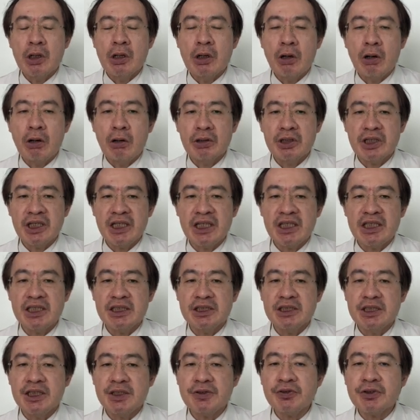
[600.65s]
or it
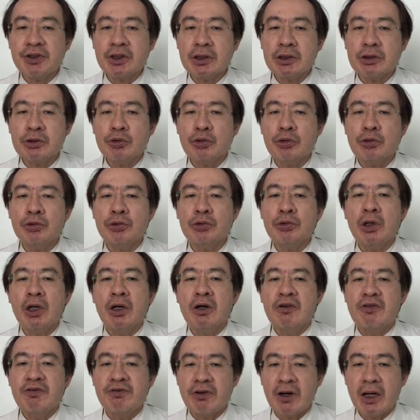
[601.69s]
is difficult to
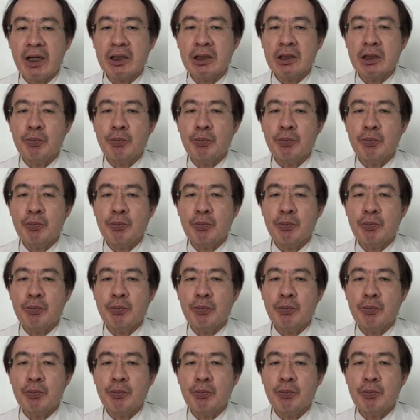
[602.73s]
find a